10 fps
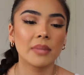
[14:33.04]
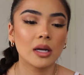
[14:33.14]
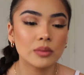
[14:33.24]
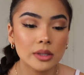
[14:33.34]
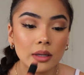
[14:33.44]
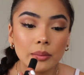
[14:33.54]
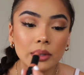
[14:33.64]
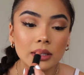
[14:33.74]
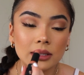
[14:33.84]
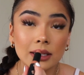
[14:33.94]
And I'm just going to
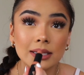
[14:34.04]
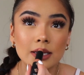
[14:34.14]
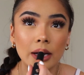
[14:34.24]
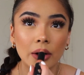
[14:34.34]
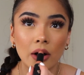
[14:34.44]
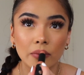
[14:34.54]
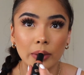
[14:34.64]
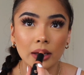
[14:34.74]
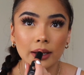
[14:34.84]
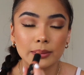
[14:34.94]
put this in the center of
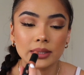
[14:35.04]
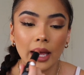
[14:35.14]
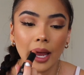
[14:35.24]
my lips.